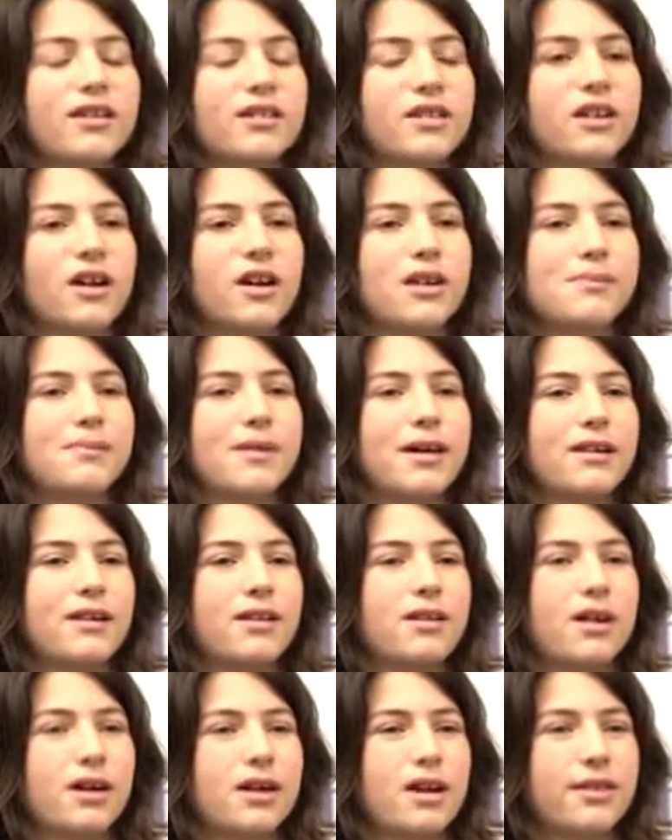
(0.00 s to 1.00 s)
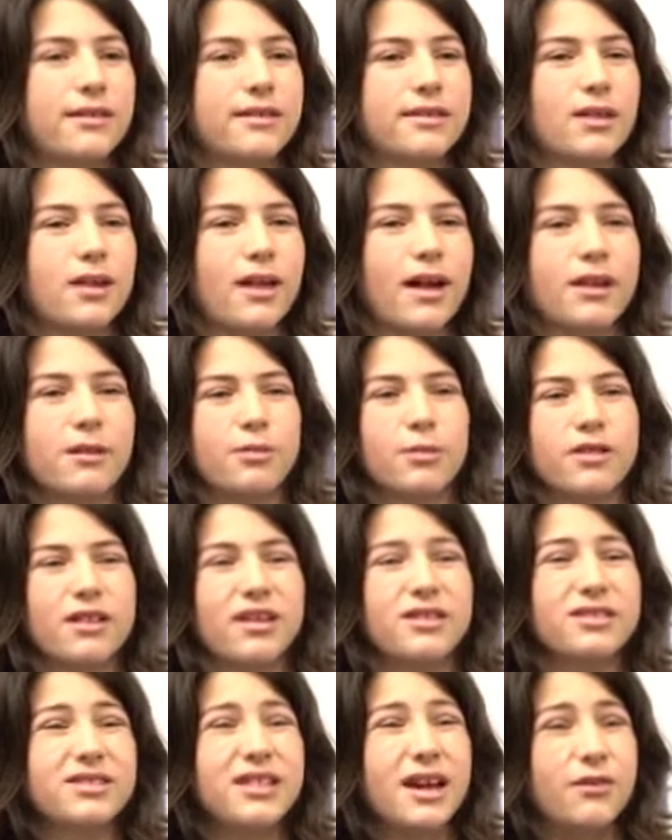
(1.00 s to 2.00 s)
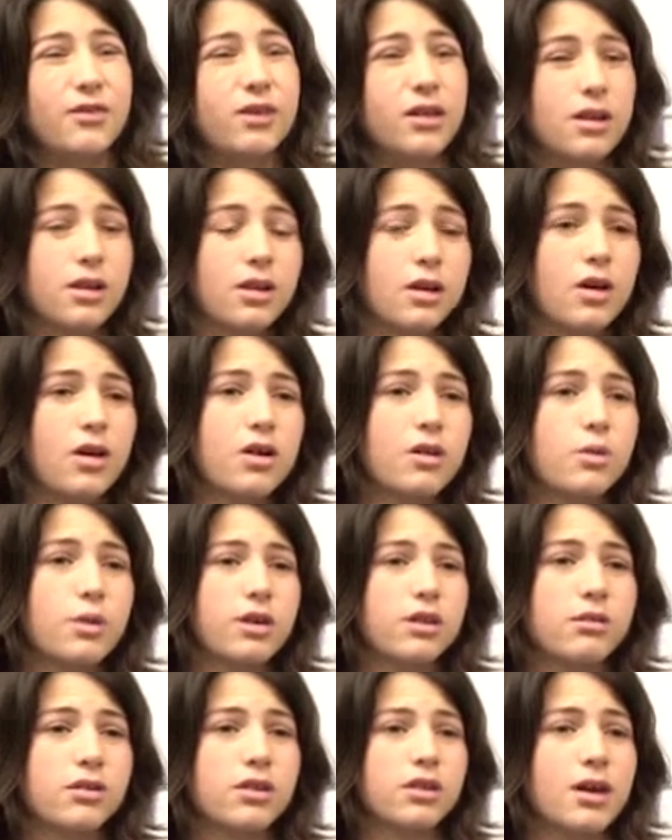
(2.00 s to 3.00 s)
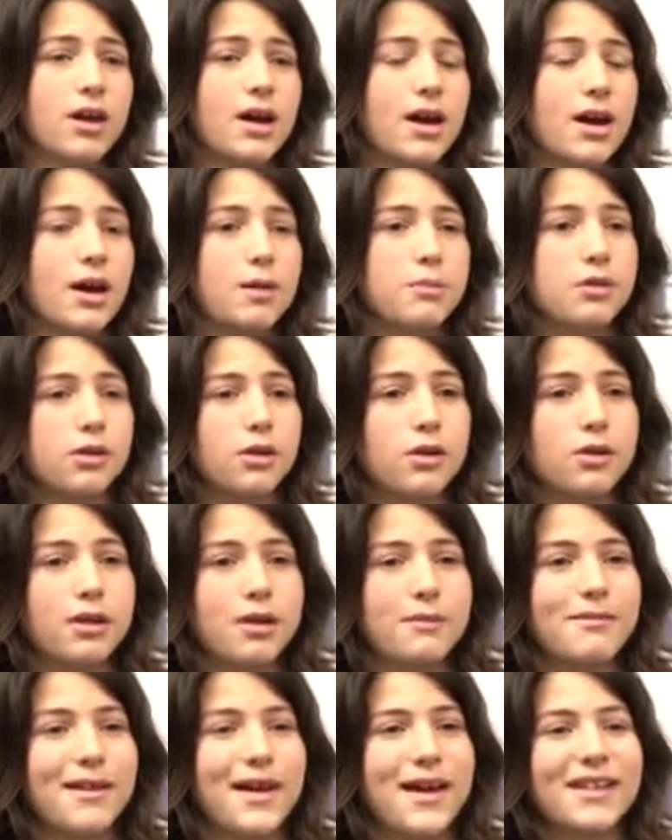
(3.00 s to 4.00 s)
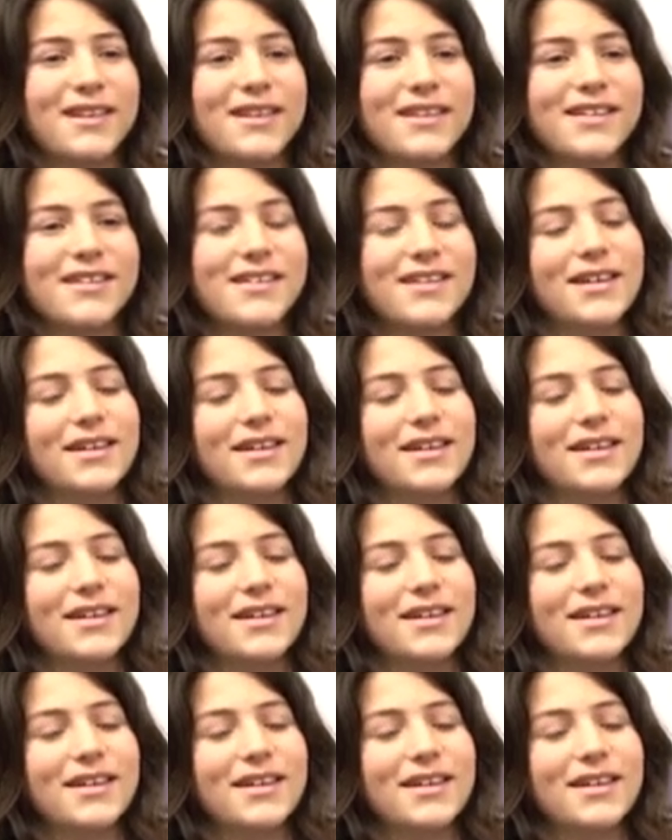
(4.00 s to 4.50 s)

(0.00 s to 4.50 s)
used to go to bed at I think my age was 11 o'clock, which was absolutely madness.